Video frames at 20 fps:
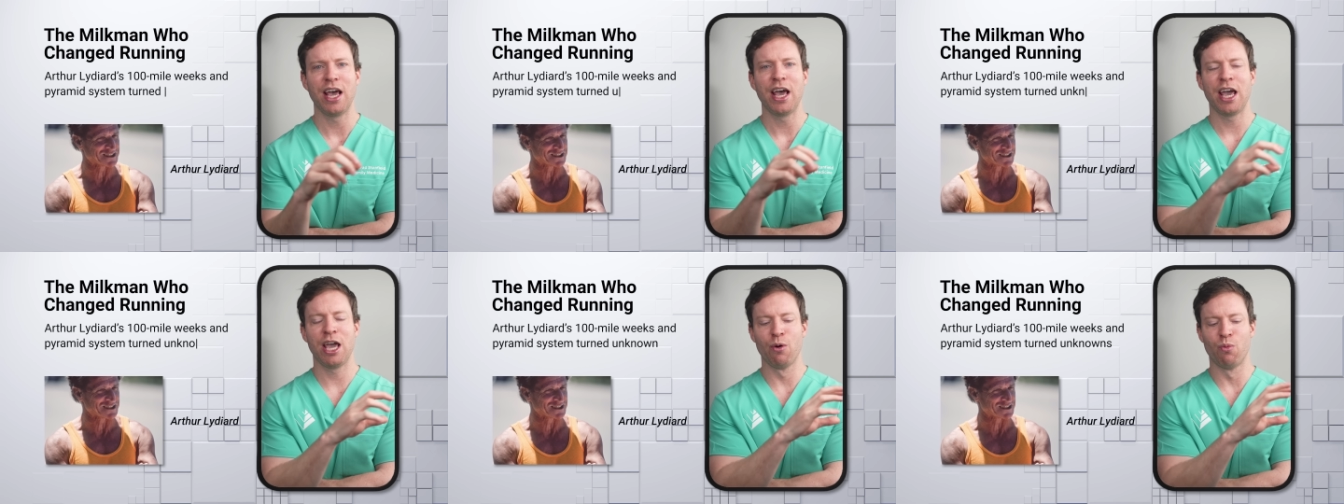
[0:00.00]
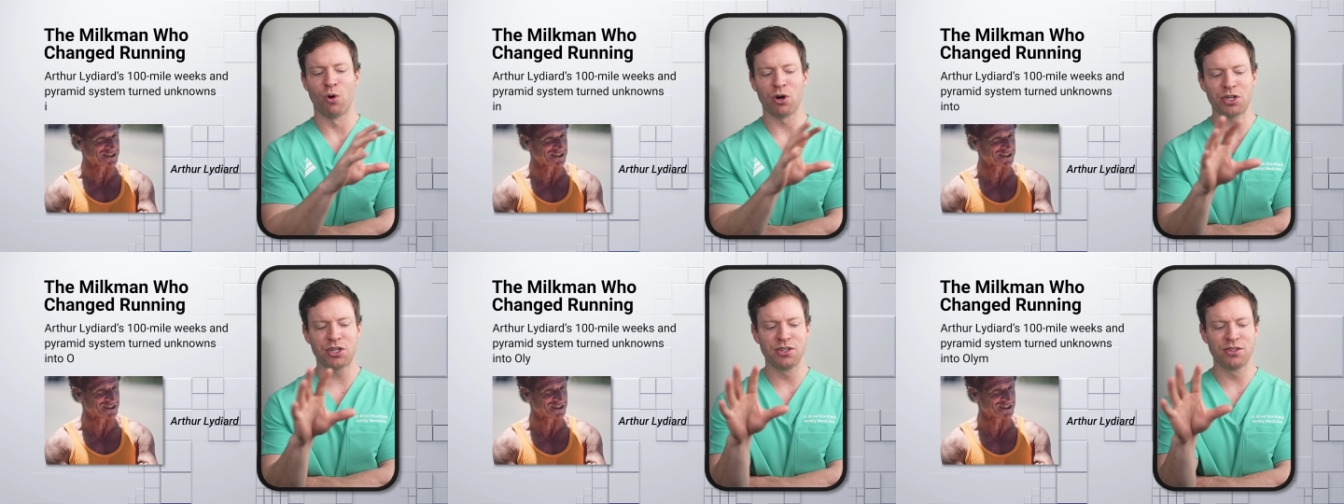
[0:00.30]
He
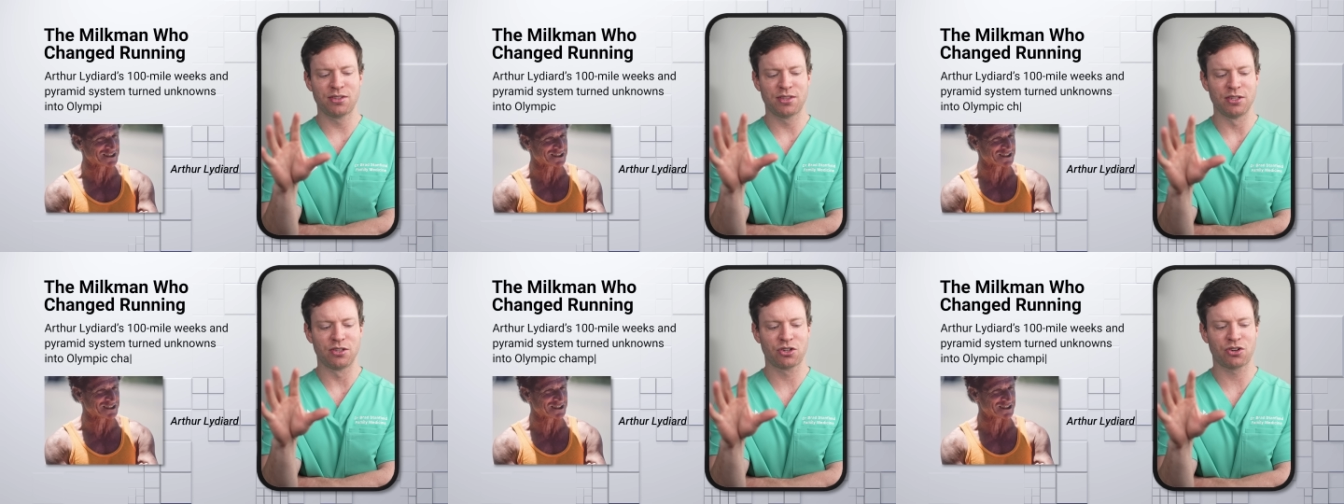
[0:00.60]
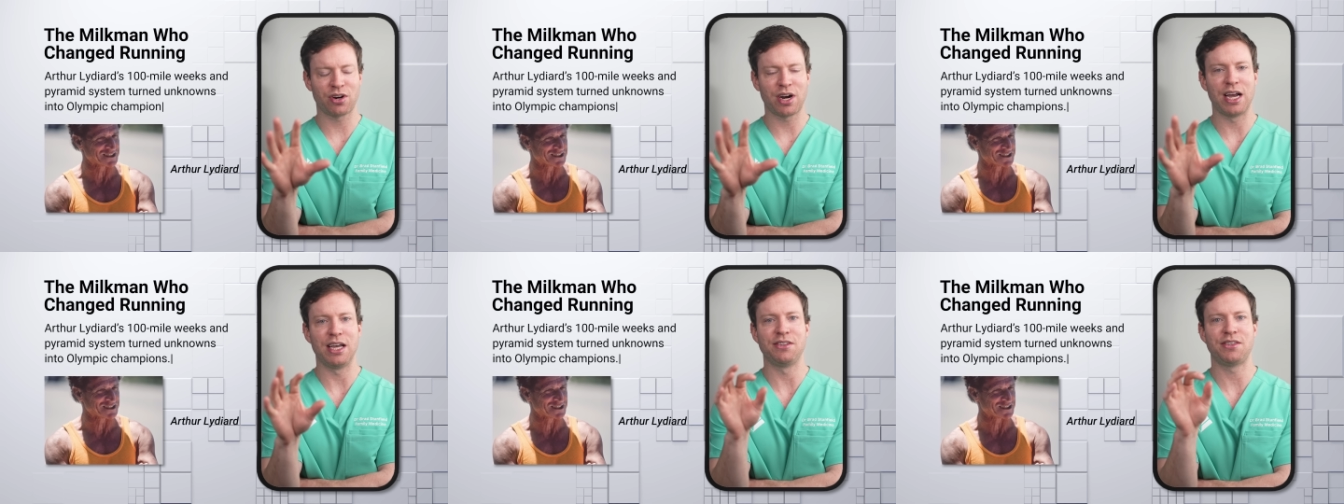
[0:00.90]
watches this
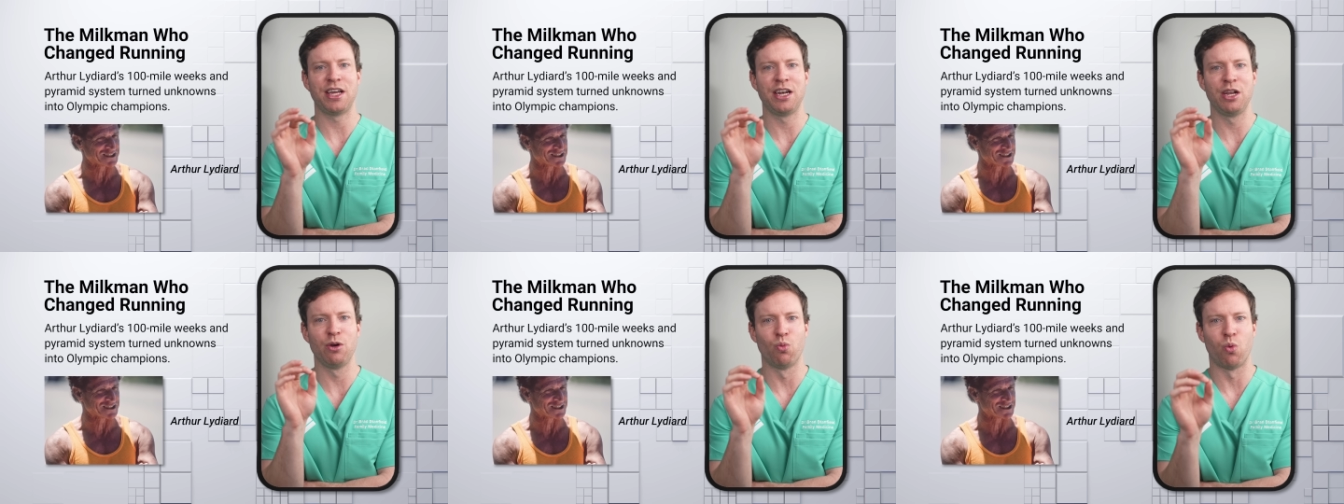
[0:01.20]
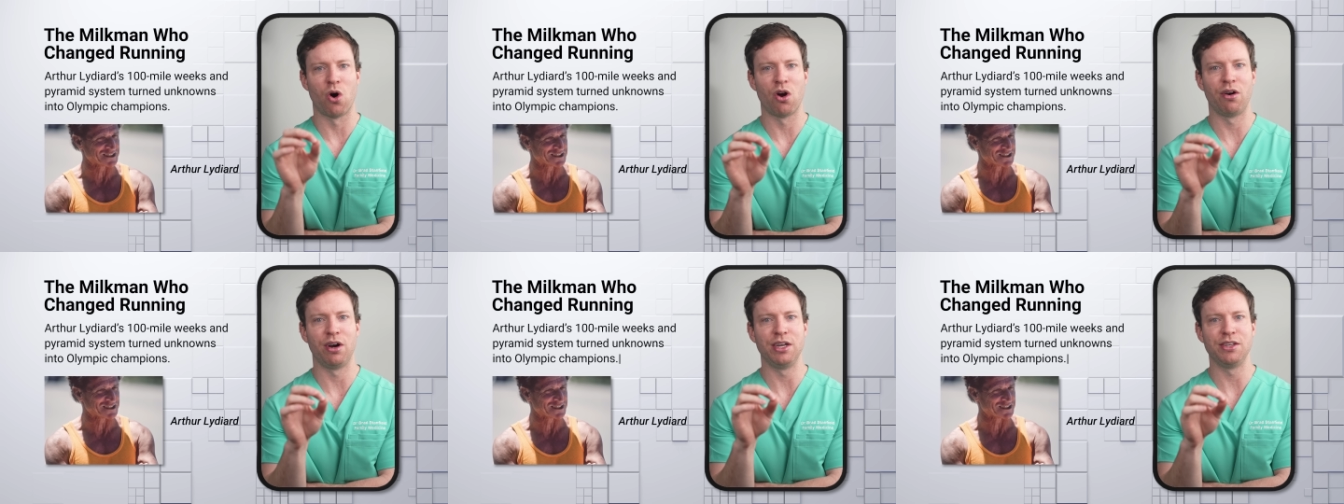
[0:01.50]
craze and he
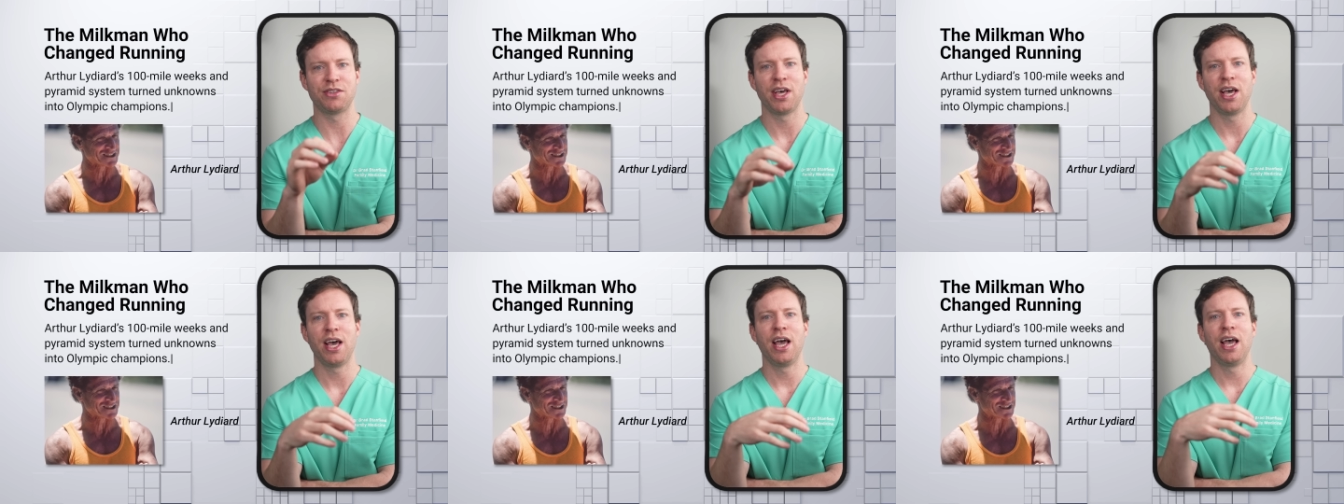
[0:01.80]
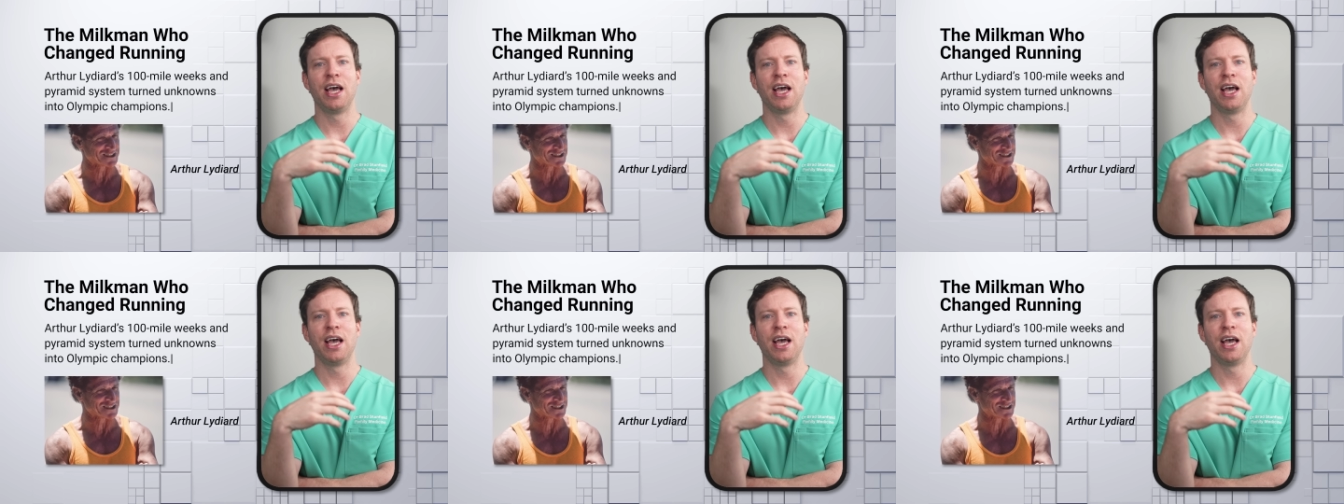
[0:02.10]
worries.